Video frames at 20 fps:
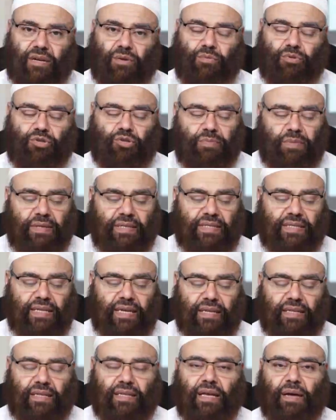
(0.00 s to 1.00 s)
Which means
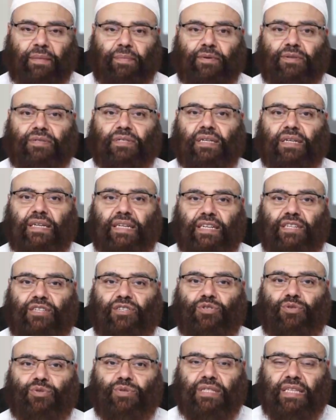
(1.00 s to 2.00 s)
that a person
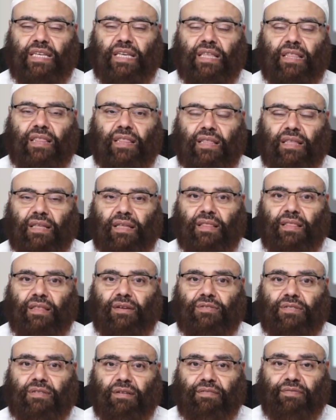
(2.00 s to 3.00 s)
needs to seek
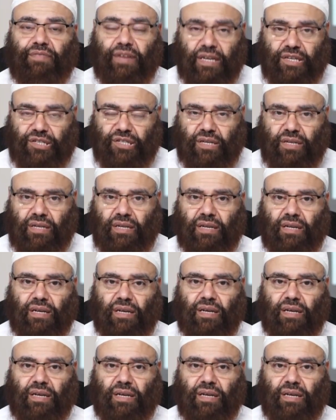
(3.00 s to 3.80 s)
their salvation